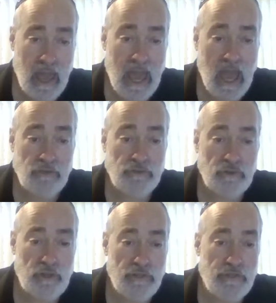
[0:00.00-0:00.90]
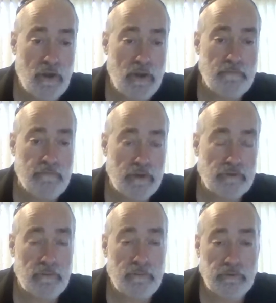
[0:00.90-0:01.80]
As to the third
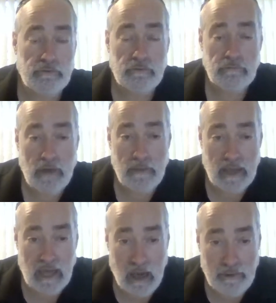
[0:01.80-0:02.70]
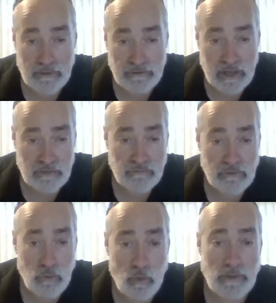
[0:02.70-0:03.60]
principles, Rabbi Albo says,
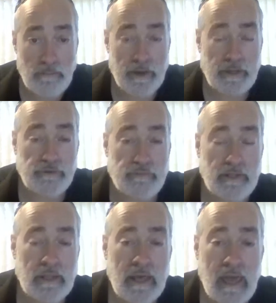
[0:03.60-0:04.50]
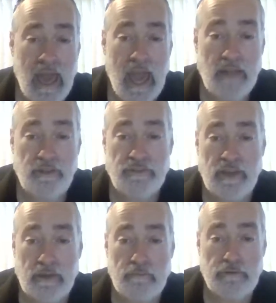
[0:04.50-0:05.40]
reward and punishment, and the
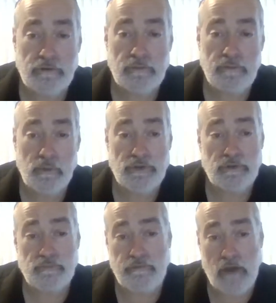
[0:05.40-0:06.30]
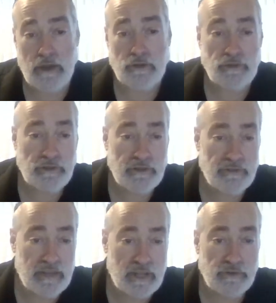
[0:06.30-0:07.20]
second principle, which is prior to the
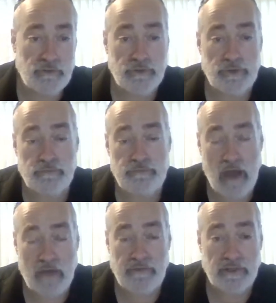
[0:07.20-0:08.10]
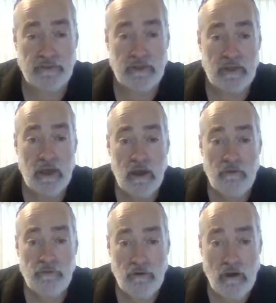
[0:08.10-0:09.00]
essential to its providence,
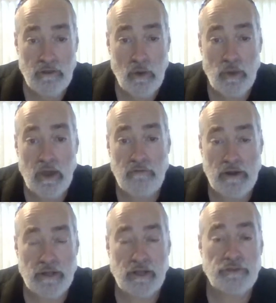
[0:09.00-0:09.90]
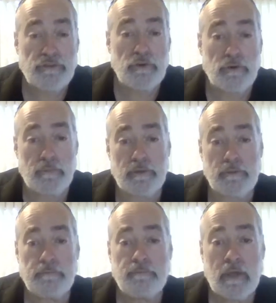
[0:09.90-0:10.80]
for although we have already assumed
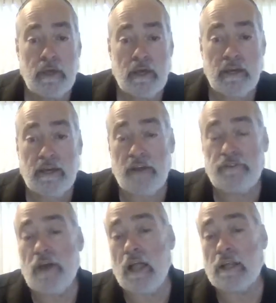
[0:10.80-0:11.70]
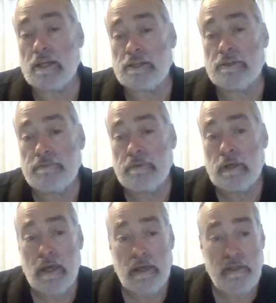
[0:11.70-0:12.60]
that God's knowledge
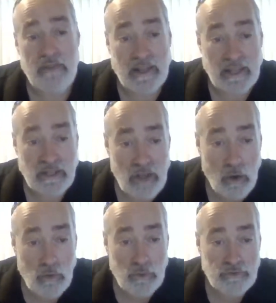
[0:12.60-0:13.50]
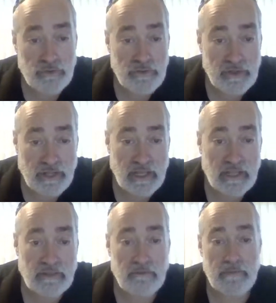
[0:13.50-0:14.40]
that he knows the
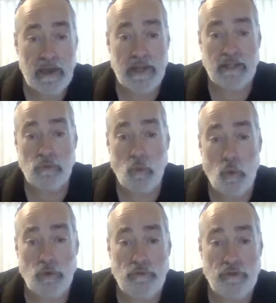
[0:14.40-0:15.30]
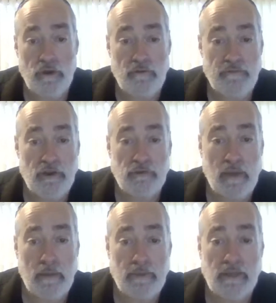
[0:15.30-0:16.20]
deeds of men and order their affairs
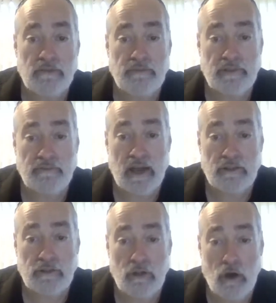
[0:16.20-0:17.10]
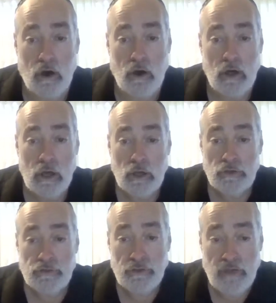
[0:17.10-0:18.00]
by means of a divine law,
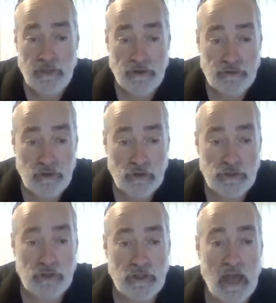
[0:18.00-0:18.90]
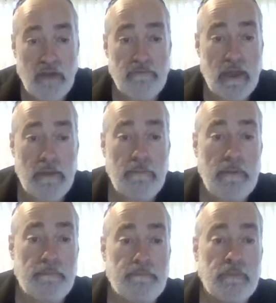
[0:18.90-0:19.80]
so that their social life may
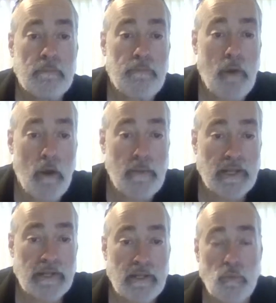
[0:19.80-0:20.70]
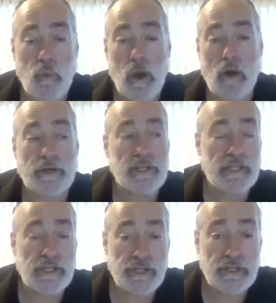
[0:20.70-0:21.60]
be permanent and well
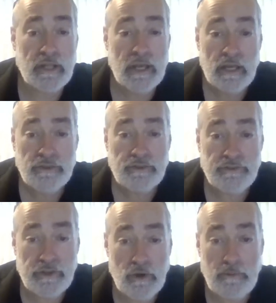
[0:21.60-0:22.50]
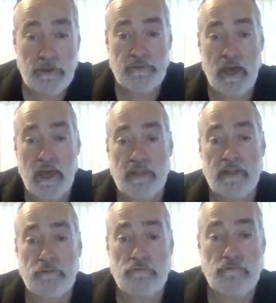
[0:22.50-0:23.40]
conditioned, still be said
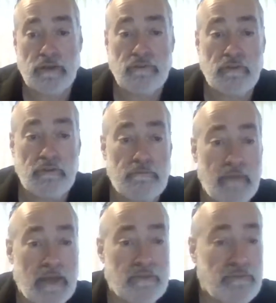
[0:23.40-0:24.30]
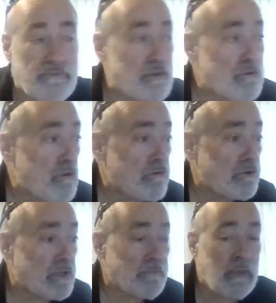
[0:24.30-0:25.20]
that the reason of man's
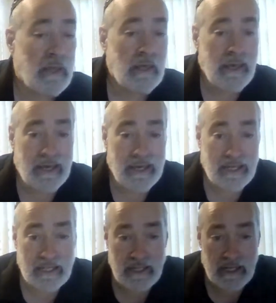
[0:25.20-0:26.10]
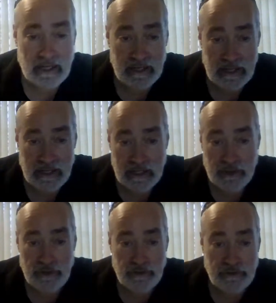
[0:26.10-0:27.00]
inferiority, a, a, a
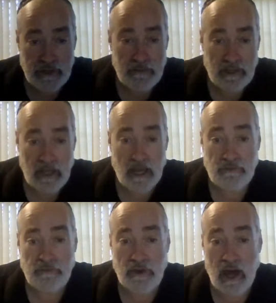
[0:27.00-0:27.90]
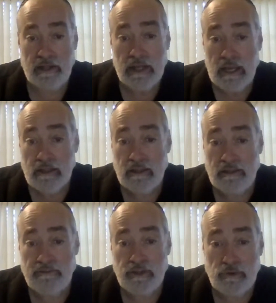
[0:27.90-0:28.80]
little esteem in the eyes of God, the
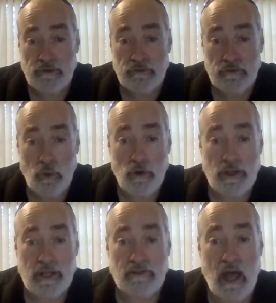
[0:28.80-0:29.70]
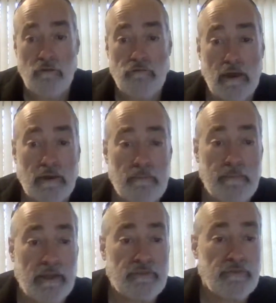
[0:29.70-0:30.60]
individual ignored and not
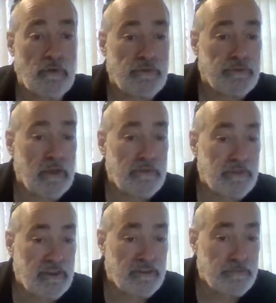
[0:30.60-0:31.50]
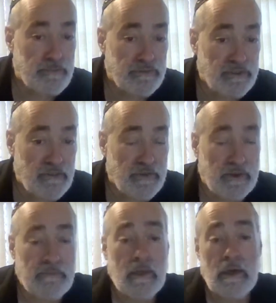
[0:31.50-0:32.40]
recompensed for his
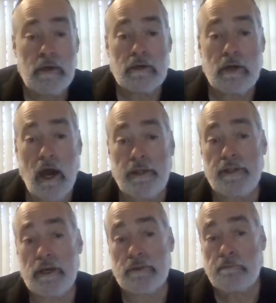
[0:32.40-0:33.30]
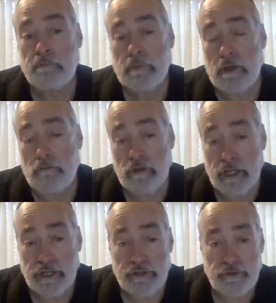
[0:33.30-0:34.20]
specific conduct in
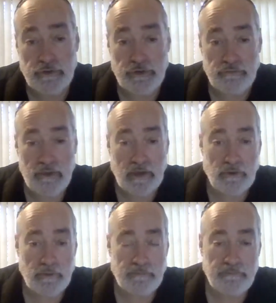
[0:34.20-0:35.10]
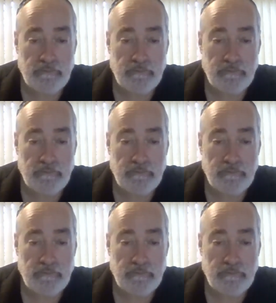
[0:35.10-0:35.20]
relations to his Maker,